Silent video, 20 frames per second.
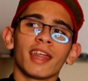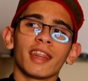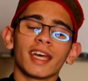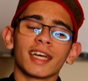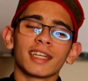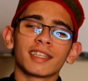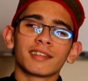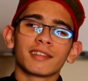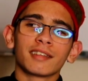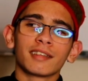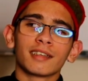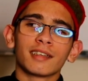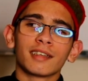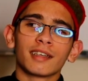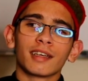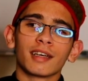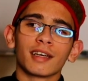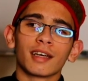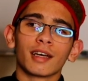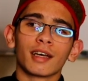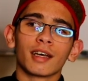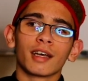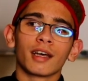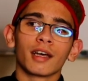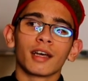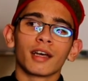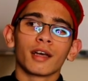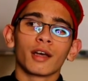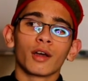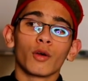that
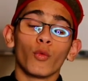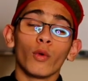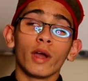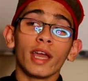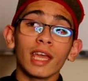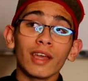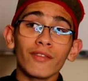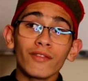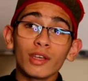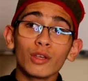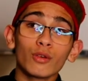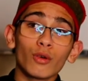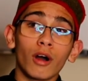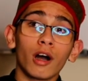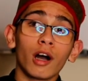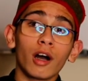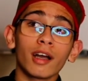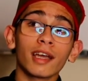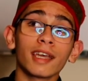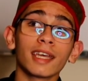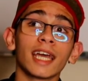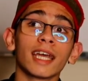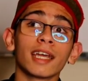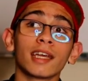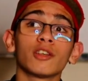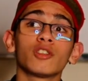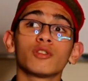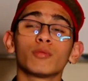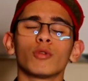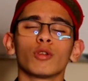wherever you are,
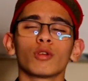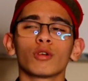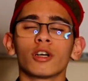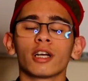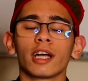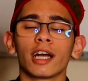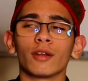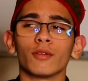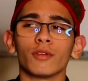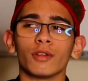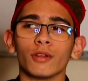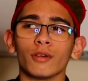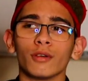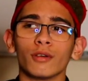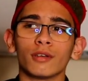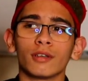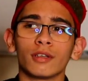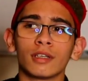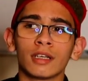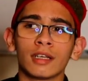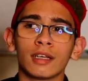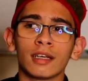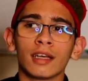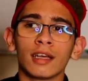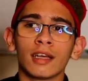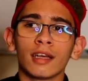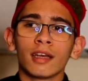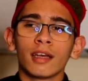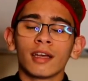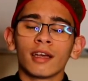carrying a small Quran with you.
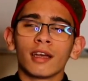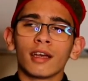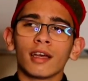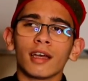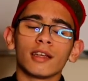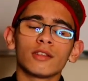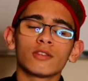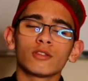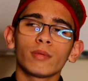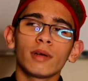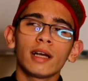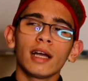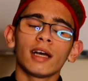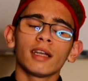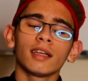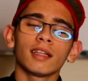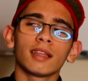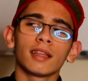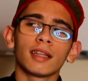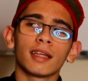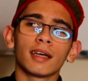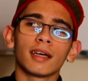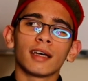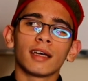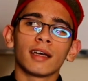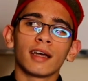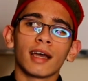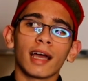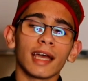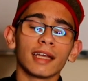And
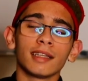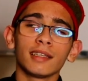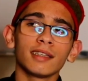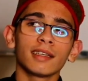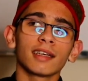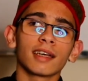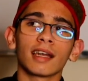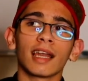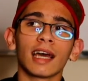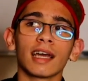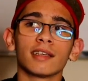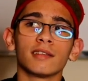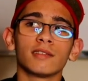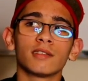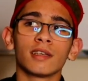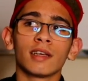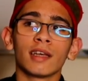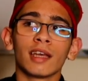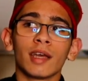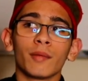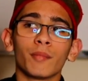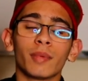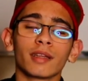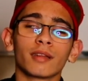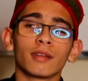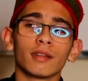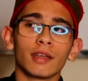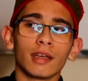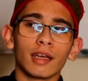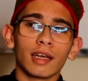subhanallah, I didn't realize.
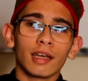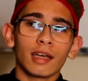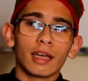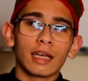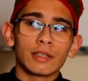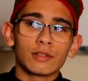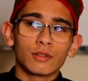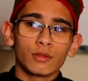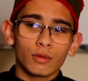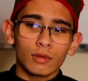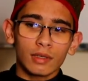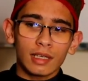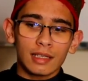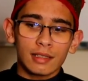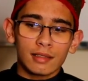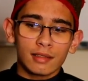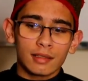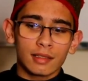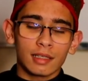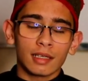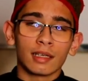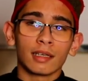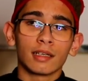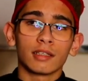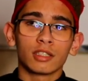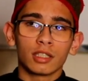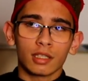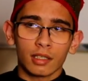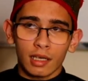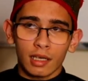But as soon as I